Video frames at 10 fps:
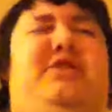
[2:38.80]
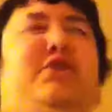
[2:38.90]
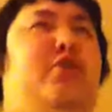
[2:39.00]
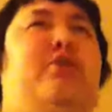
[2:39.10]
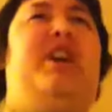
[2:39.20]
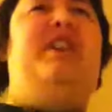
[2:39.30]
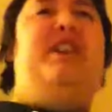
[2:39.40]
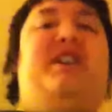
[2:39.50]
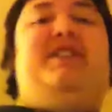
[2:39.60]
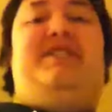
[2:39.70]
go right
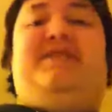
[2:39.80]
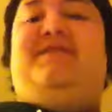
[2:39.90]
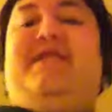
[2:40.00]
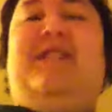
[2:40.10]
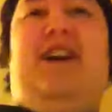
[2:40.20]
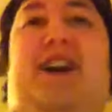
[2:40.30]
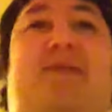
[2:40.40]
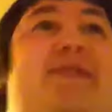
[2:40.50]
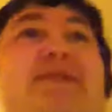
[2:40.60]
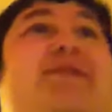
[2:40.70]
ahead. I
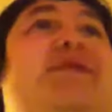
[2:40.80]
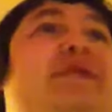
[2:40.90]
mean,